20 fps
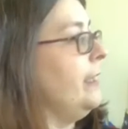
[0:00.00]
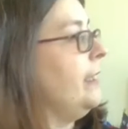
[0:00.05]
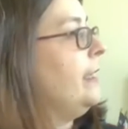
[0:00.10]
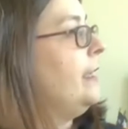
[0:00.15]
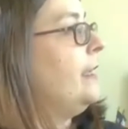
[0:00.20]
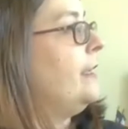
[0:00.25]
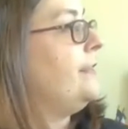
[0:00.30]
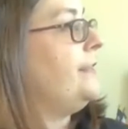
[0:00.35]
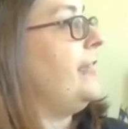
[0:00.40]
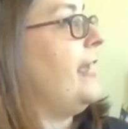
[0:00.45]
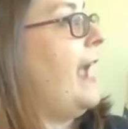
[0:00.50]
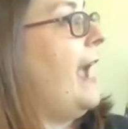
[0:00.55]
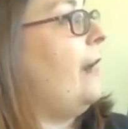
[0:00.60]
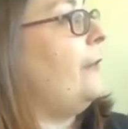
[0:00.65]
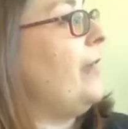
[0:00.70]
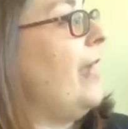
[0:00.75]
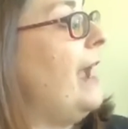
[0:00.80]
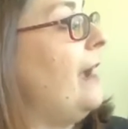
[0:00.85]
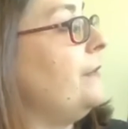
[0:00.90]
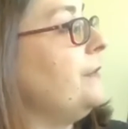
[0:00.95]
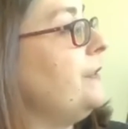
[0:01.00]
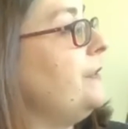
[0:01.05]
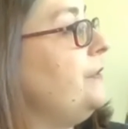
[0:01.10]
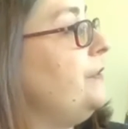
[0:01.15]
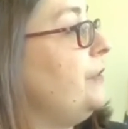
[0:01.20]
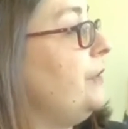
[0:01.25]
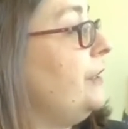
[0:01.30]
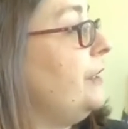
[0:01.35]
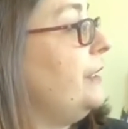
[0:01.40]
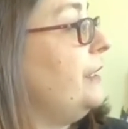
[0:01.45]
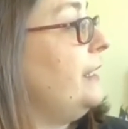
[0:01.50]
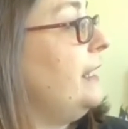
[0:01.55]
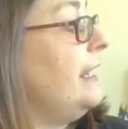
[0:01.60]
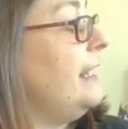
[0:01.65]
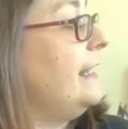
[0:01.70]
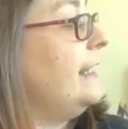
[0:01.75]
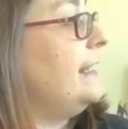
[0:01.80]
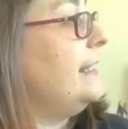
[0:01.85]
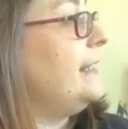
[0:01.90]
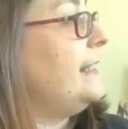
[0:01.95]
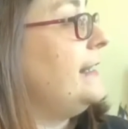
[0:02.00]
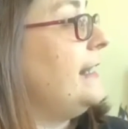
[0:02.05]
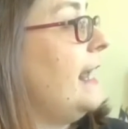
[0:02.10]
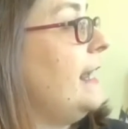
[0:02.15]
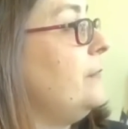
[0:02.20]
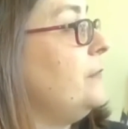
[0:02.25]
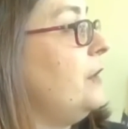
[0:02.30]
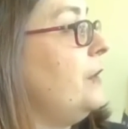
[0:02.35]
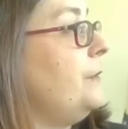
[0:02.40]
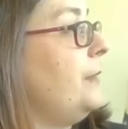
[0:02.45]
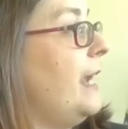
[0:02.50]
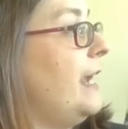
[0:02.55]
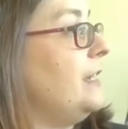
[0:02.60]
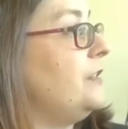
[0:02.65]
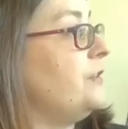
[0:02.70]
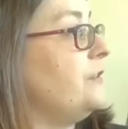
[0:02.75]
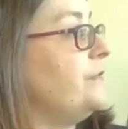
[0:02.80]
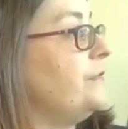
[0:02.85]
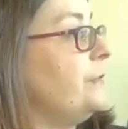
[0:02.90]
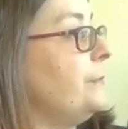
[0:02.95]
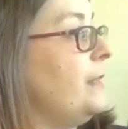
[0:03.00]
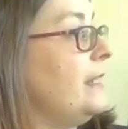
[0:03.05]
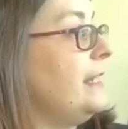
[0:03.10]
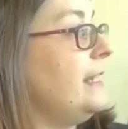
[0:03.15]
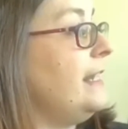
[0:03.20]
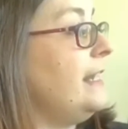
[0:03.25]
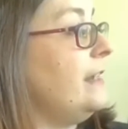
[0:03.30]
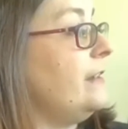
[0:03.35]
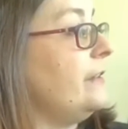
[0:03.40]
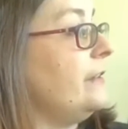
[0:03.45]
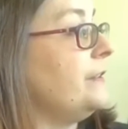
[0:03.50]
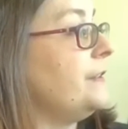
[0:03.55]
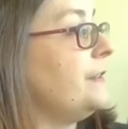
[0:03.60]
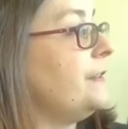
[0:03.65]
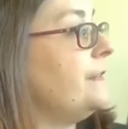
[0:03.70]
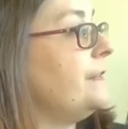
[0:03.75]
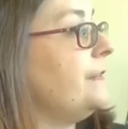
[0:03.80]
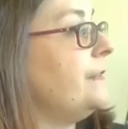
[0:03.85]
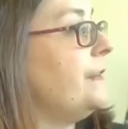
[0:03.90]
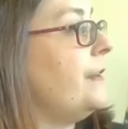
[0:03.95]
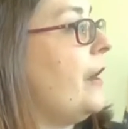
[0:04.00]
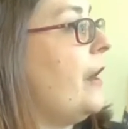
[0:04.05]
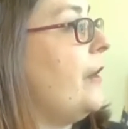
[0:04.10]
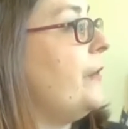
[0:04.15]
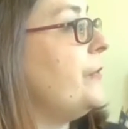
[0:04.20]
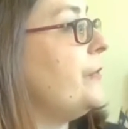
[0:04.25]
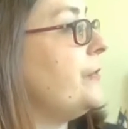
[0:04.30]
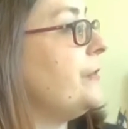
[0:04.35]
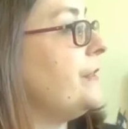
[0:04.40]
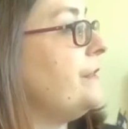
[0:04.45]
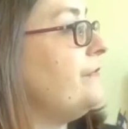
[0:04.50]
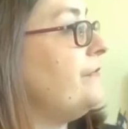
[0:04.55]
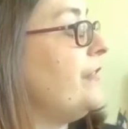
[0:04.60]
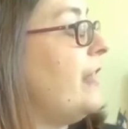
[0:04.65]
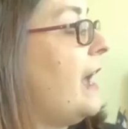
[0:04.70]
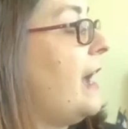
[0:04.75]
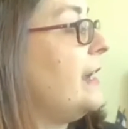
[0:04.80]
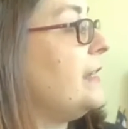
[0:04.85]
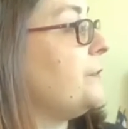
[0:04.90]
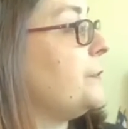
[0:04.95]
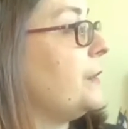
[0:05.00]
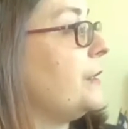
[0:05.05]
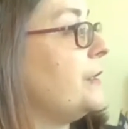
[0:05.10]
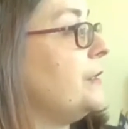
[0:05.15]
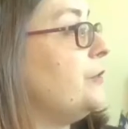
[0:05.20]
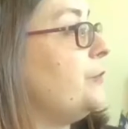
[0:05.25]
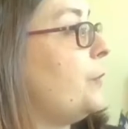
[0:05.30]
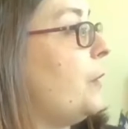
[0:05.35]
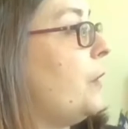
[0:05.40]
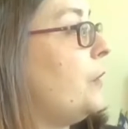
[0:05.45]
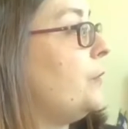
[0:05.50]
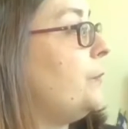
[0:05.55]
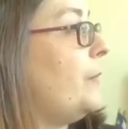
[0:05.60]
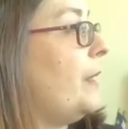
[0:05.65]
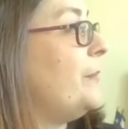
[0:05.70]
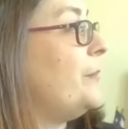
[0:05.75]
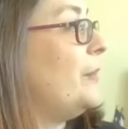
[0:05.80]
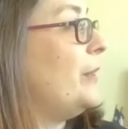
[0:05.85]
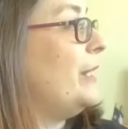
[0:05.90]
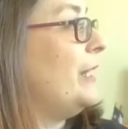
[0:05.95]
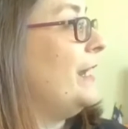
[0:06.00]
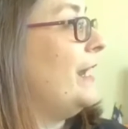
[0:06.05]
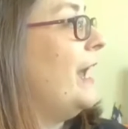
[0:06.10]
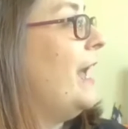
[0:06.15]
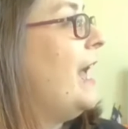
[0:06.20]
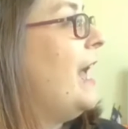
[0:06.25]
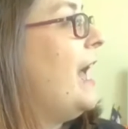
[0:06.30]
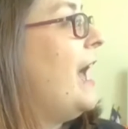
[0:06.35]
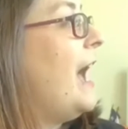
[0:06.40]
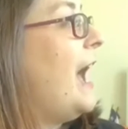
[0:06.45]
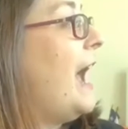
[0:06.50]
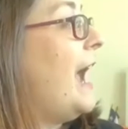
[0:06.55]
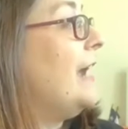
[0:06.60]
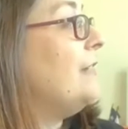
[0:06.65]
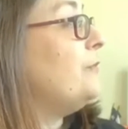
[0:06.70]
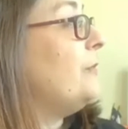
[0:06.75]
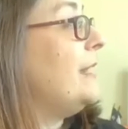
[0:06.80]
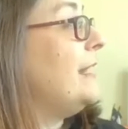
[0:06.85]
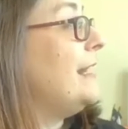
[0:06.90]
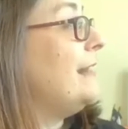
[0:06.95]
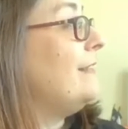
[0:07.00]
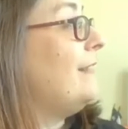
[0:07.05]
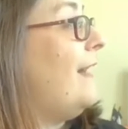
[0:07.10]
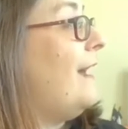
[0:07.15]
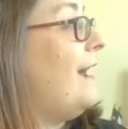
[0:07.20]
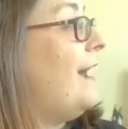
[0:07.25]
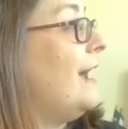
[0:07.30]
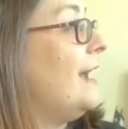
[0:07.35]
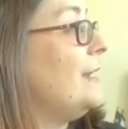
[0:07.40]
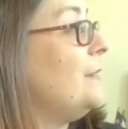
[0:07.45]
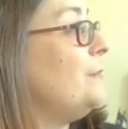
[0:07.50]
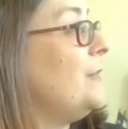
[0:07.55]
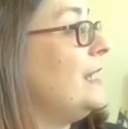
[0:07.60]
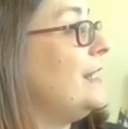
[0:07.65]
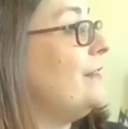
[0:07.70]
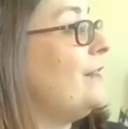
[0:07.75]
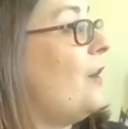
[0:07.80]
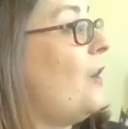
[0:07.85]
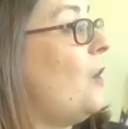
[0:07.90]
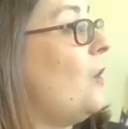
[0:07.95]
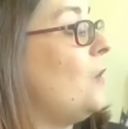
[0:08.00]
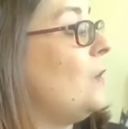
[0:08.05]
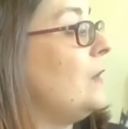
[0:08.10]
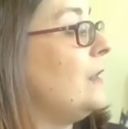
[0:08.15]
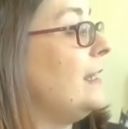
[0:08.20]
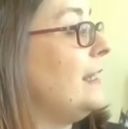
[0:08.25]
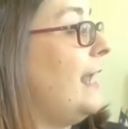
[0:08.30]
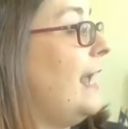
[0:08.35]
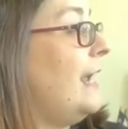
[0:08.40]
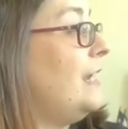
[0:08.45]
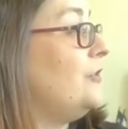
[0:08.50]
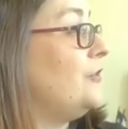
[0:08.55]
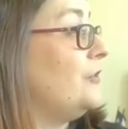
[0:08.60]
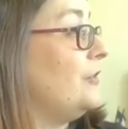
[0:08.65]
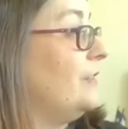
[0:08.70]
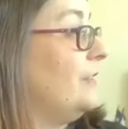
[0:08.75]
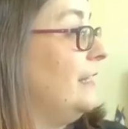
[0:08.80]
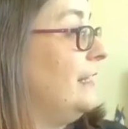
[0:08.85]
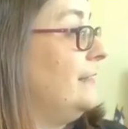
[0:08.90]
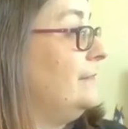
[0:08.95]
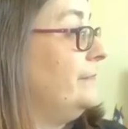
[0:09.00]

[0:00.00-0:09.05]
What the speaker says: The outhouse stood in its same location for many years. Odors and flies were controlled by putting hydrated lime in the hole occasionally.